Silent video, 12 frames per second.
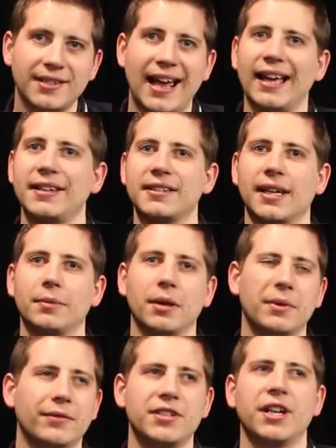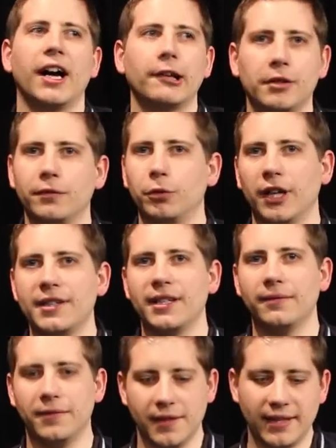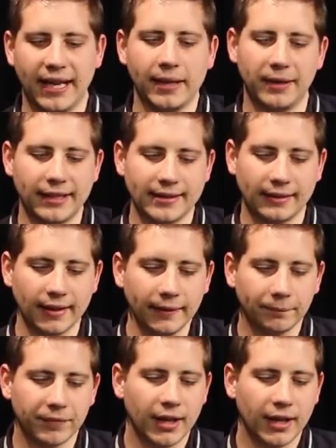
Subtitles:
and keeping a bit of a diary of what I did for the day, basically.